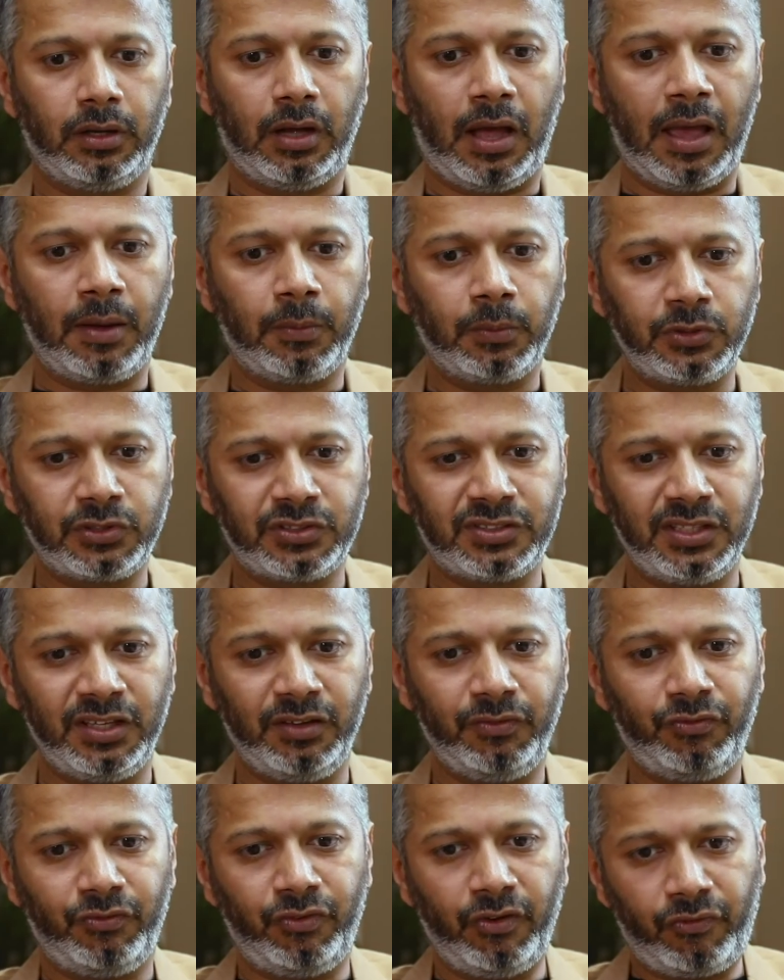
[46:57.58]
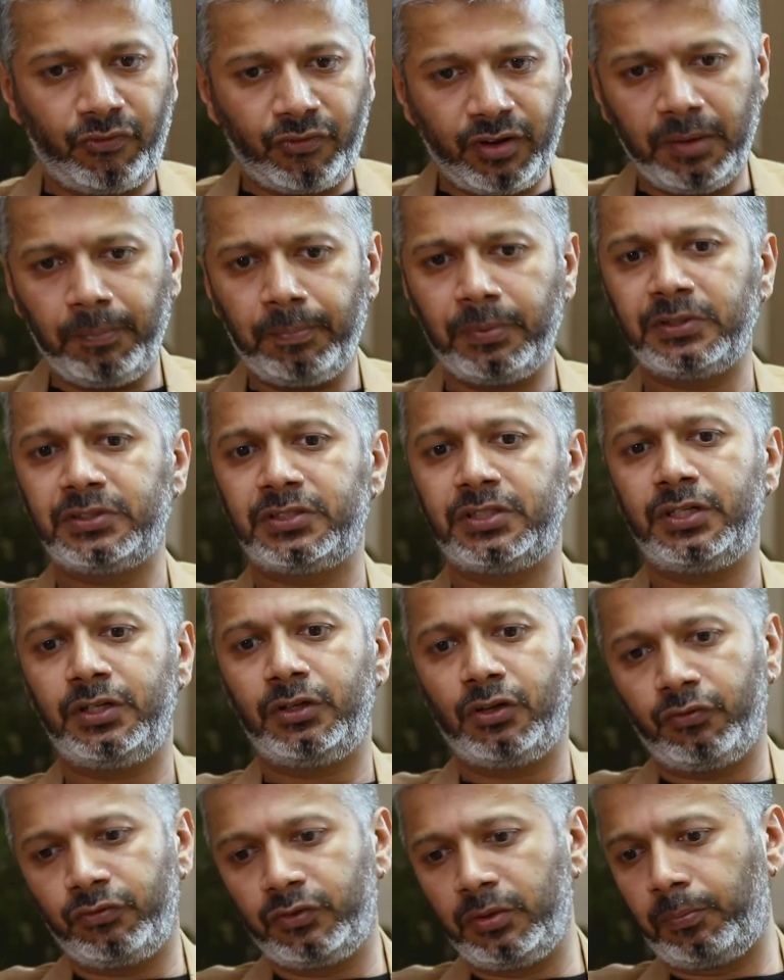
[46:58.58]
i would say
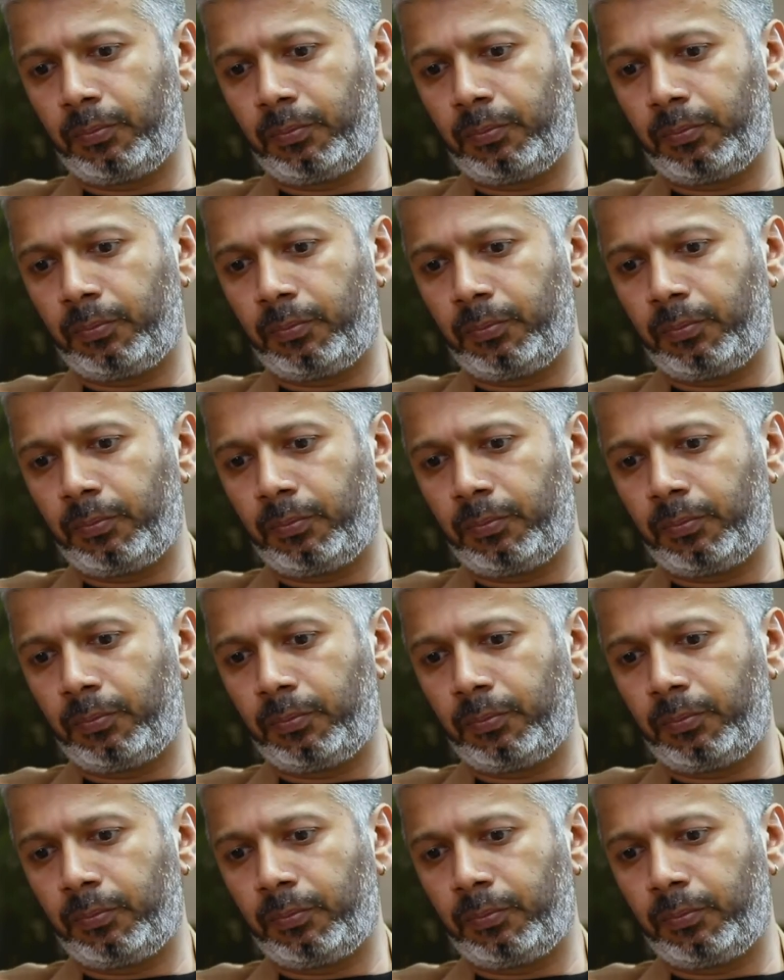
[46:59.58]
50% of the